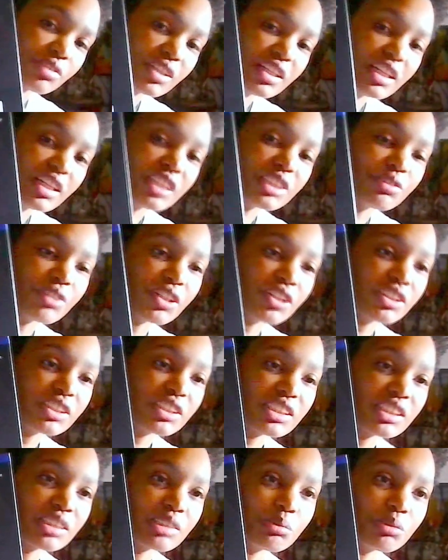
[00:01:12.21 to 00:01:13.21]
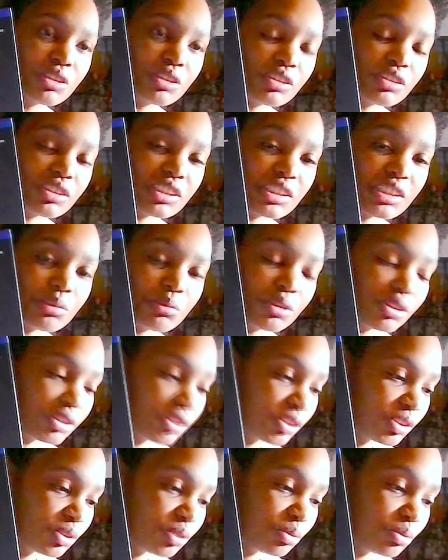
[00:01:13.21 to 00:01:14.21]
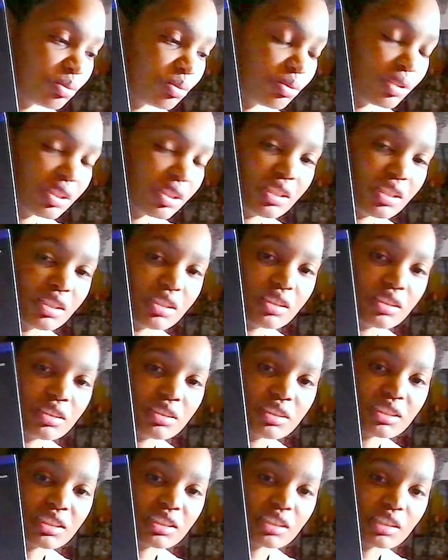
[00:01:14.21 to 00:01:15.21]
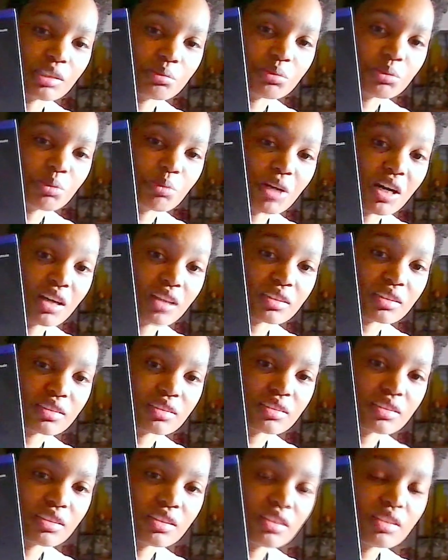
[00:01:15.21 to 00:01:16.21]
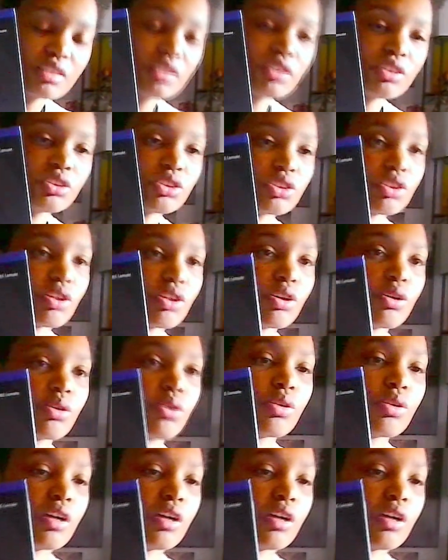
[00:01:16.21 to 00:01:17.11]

it's very similar to the Slim's box. So,